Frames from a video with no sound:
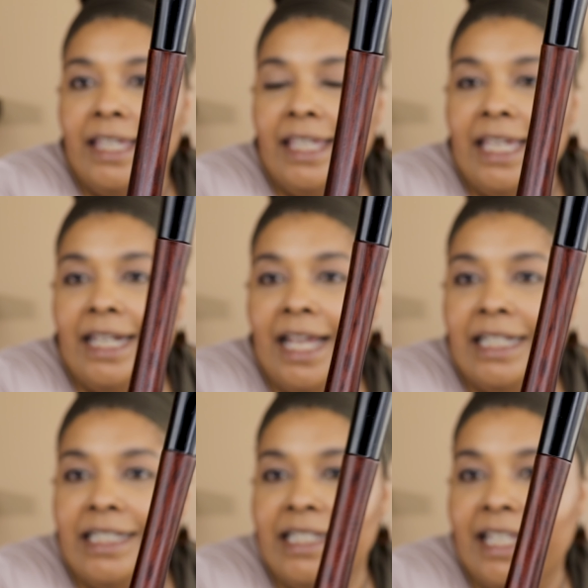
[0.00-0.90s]

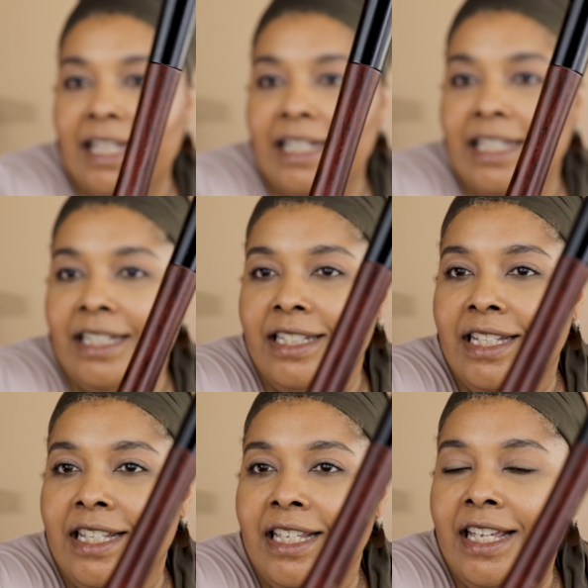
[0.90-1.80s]
Cannot stand
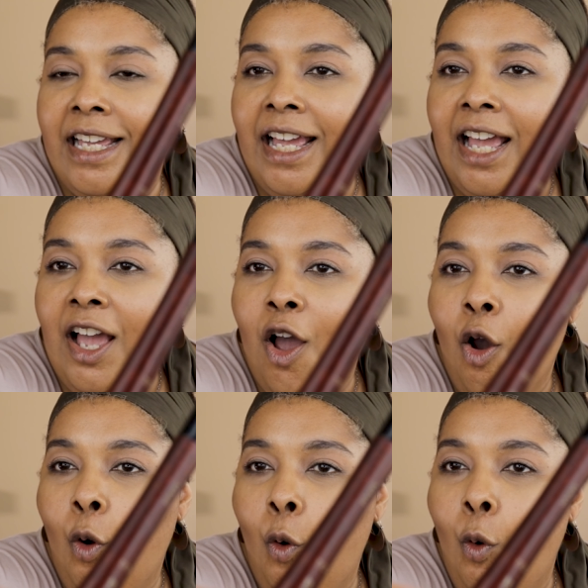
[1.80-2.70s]
it.
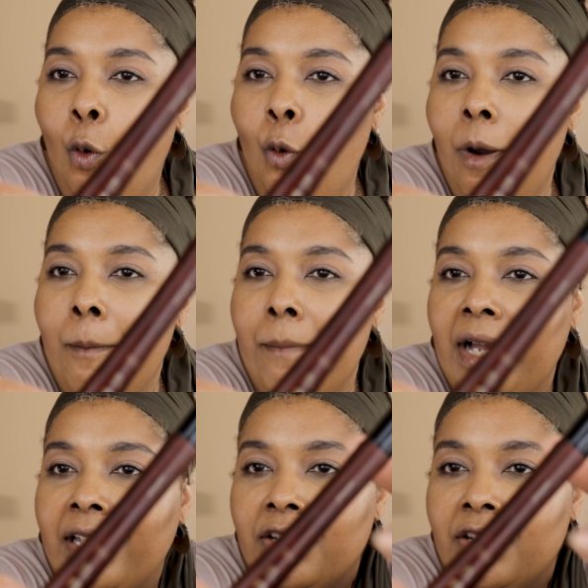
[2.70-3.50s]
Oh my